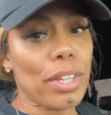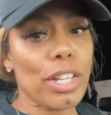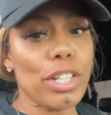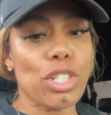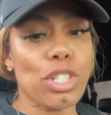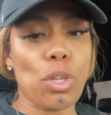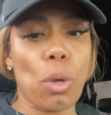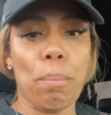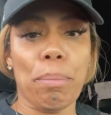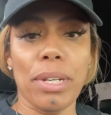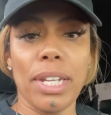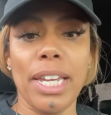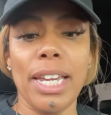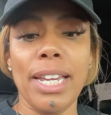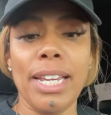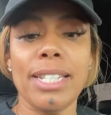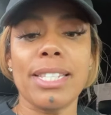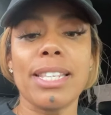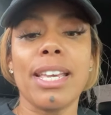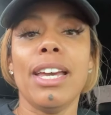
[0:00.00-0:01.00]
So
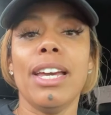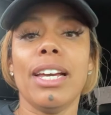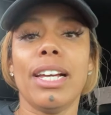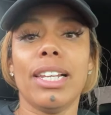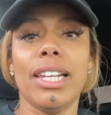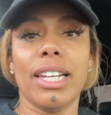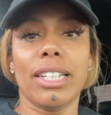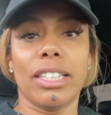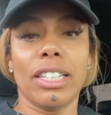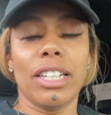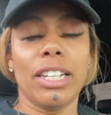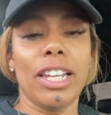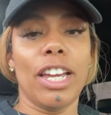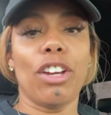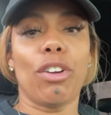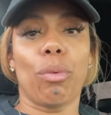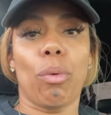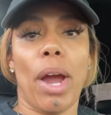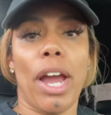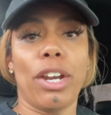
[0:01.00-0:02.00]
please click the
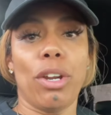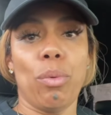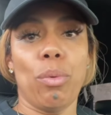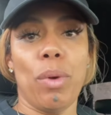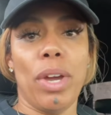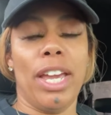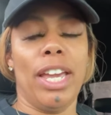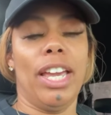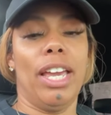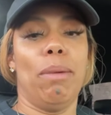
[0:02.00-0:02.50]
link right away